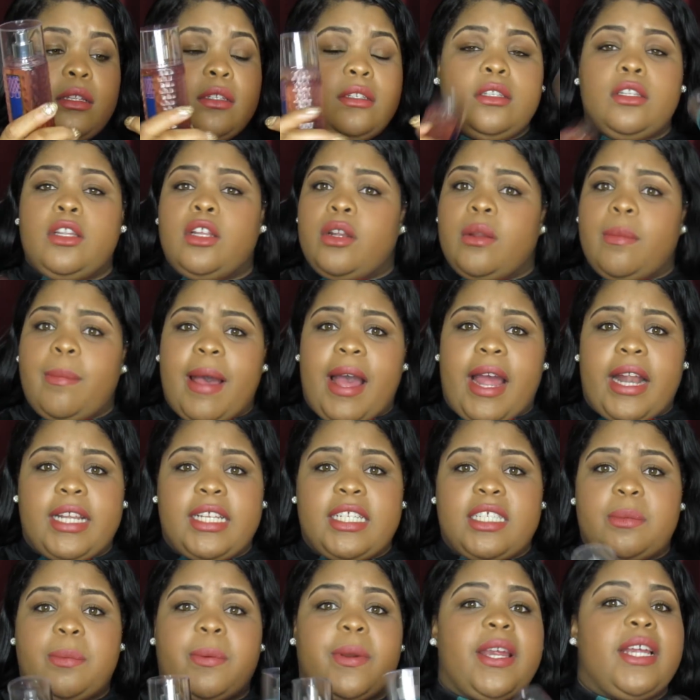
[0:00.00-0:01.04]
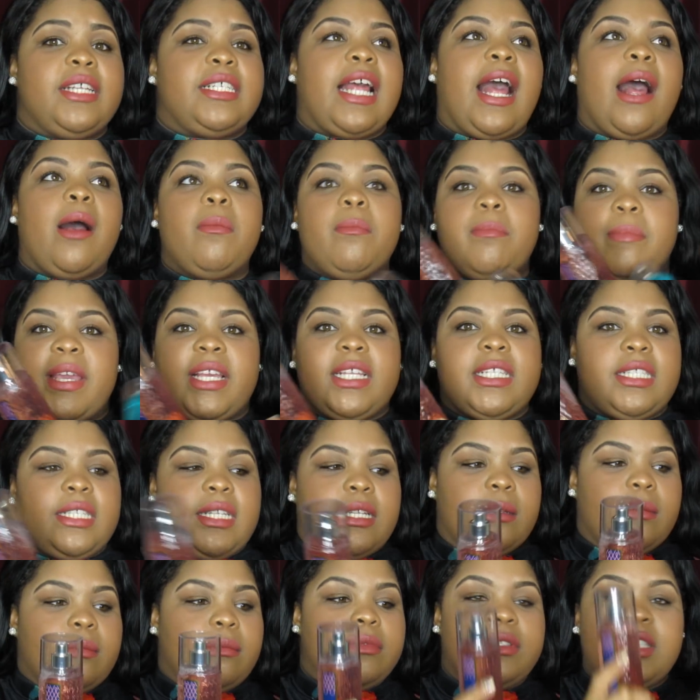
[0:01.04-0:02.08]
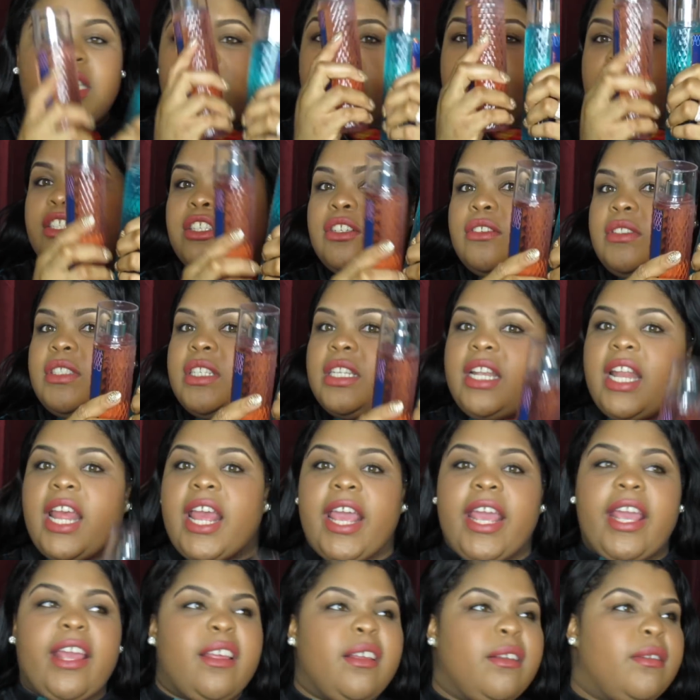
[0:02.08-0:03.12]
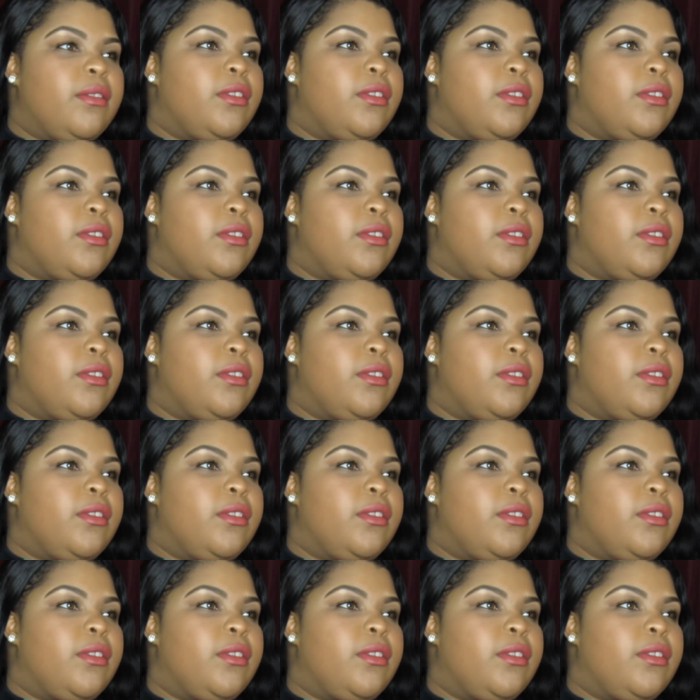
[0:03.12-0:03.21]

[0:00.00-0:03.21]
little body sprays. I'll mix them. These 2 today,